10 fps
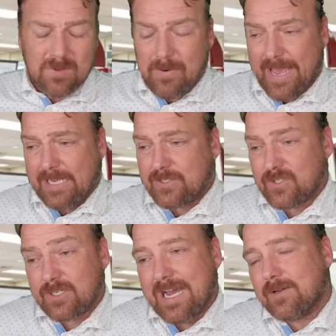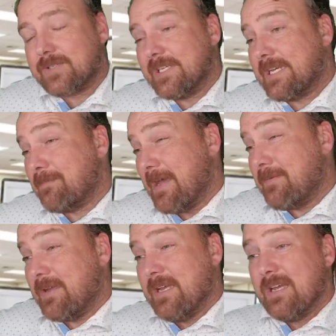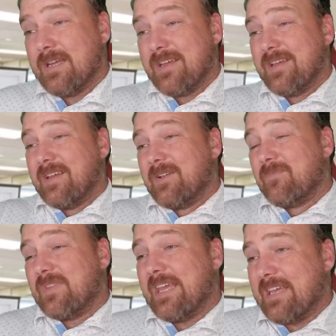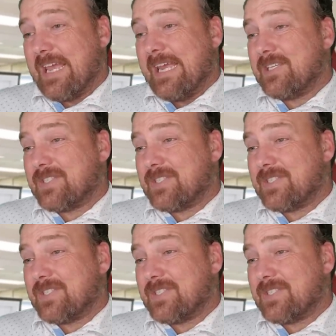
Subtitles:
The pastor, I was thinking maybe Andy